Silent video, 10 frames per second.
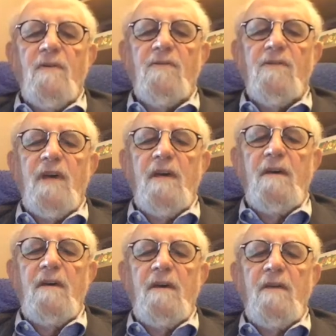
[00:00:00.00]

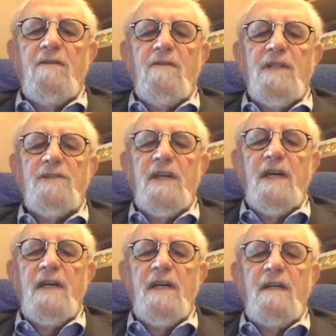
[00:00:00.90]
there was
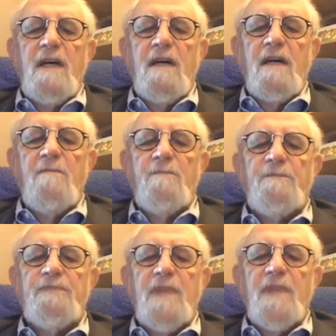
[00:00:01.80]
a
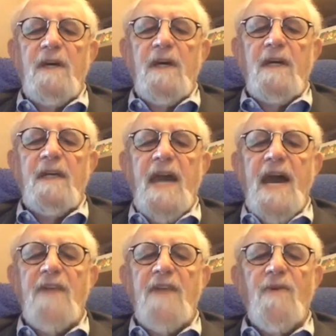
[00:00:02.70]

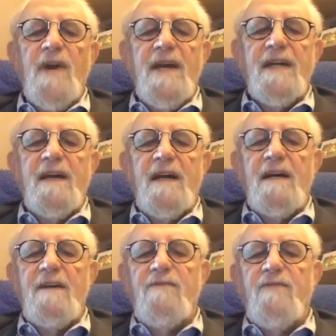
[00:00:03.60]
gathering
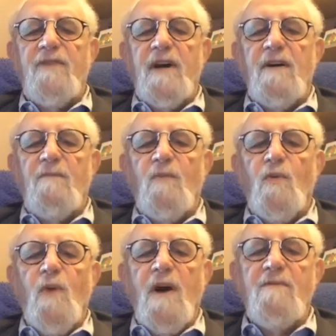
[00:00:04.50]
of
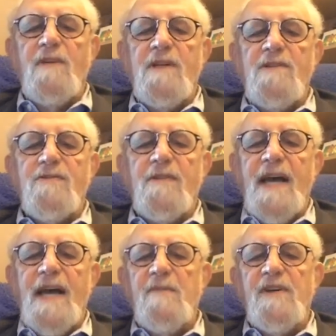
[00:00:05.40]
what was
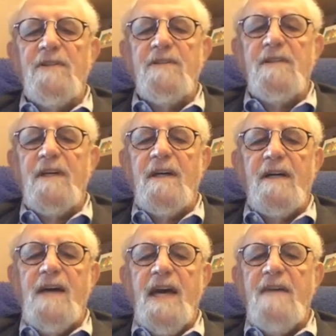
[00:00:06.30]
labeled
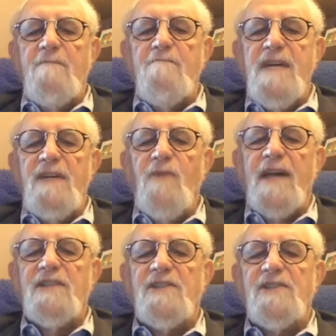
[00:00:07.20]
a
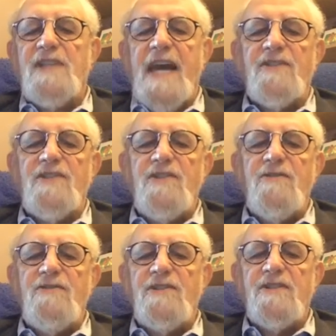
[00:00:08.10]
Midwest SAS
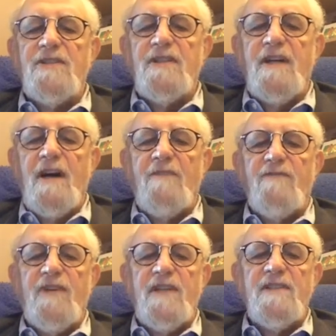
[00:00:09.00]
Users
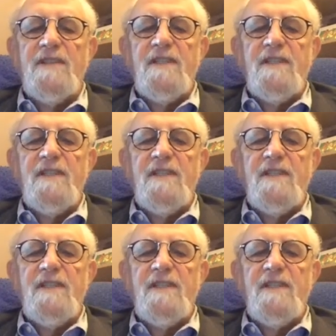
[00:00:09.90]
Conference